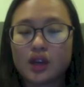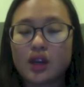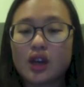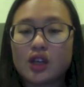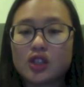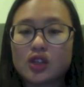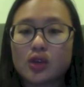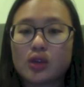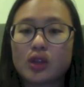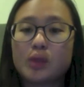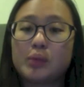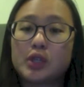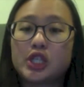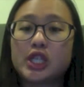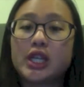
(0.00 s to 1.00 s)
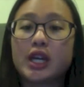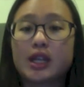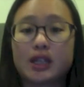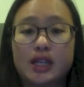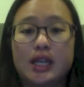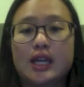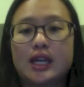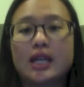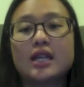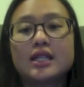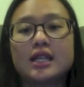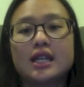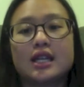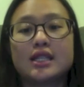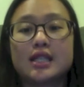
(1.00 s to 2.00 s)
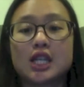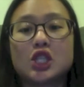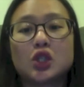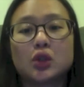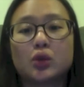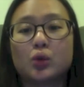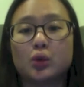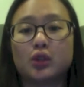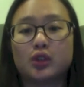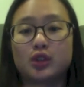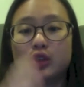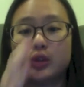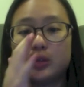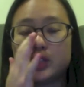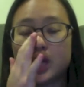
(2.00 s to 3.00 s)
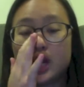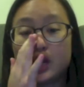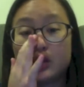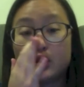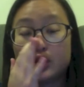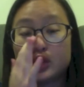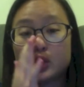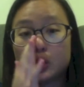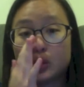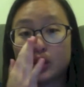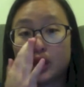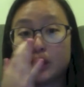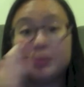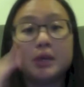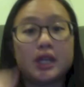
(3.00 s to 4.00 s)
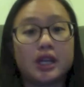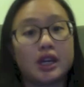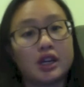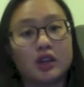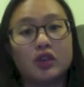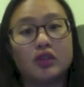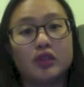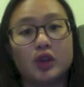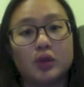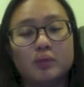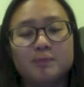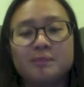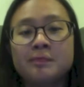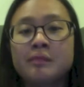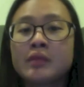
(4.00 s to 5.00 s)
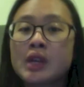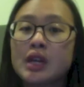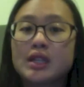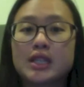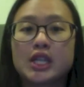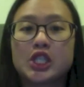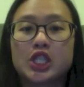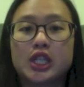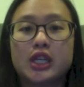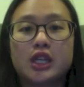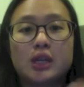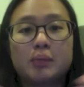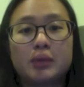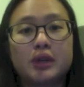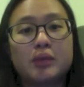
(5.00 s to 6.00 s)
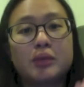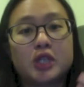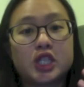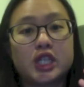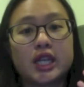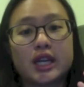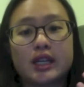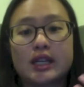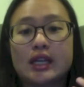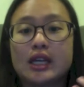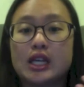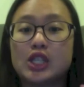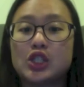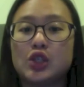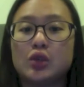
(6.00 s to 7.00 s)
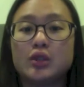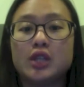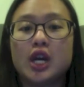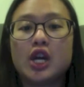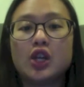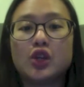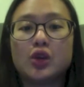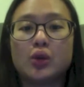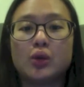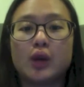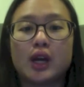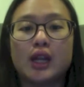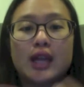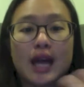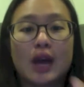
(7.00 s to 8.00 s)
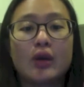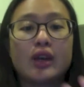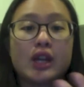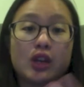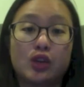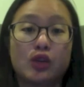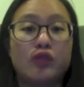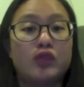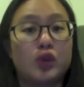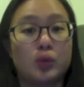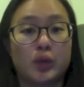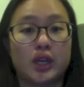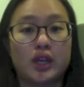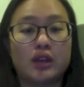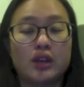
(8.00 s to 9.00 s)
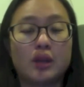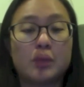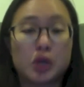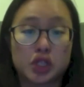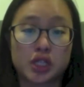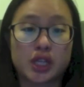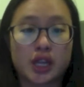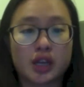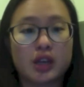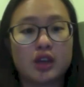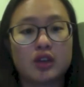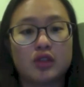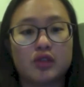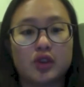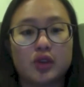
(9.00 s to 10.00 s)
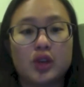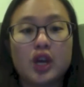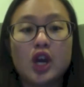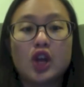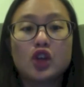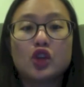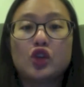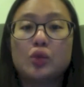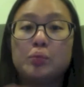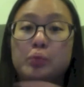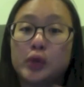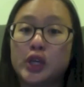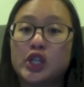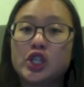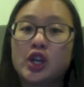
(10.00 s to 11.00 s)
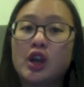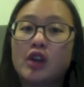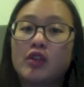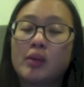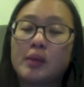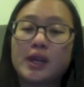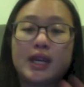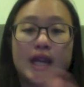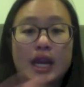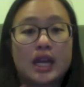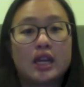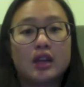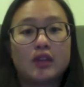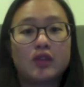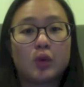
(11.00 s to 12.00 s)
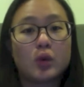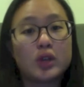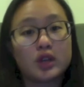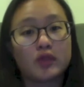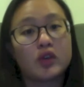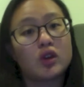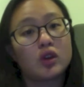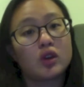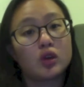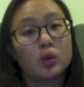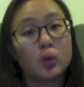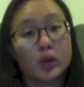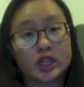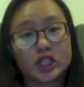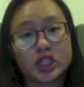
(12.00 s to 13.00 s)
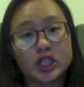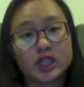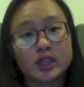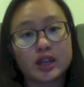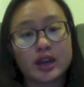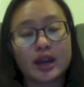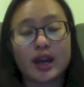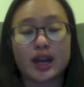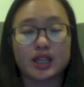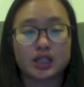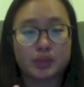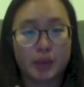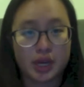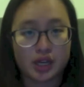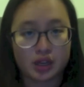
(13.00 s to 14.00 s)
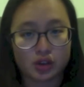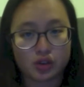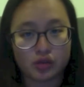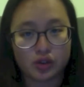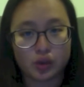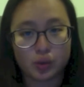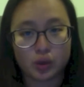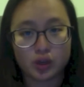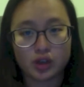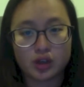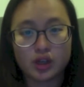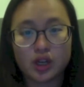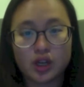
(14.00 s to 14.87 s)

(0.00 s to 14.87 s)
So the bridging technique is an essential tool to use to control a media interview. Essentially, the bridging technique is used to allow an interviewee, a person getting interviewed, to bridge from a negative or difficult question asked by an interviewer